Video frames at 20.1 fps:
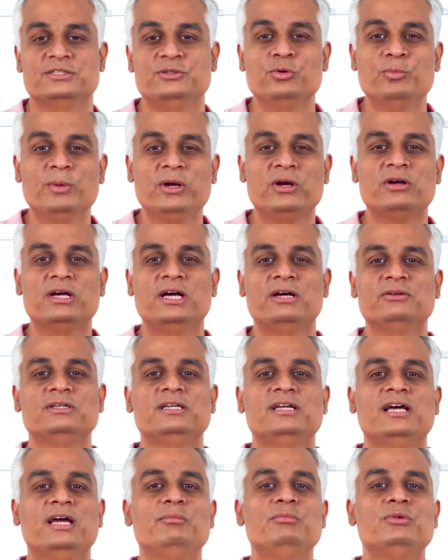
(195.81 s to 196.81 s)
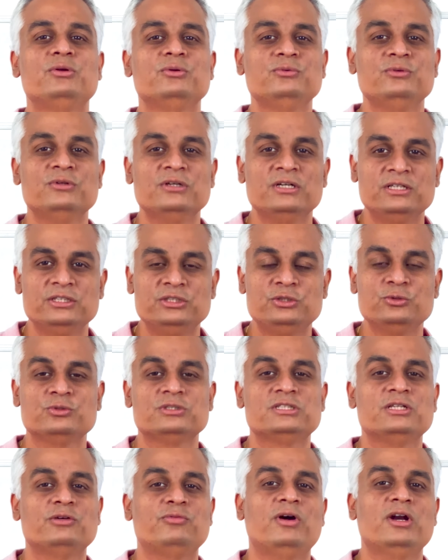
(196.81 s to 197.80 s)
You may not have the time to choose
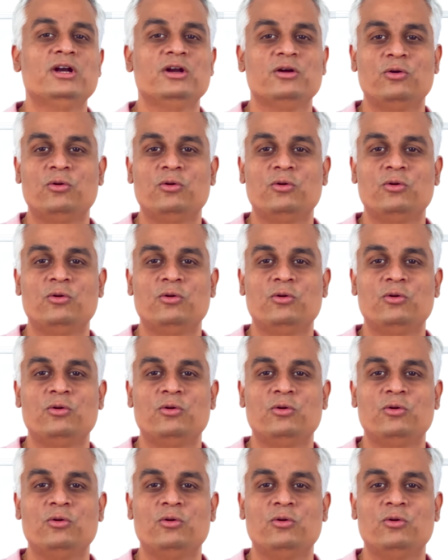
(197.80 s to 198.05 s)
the fund,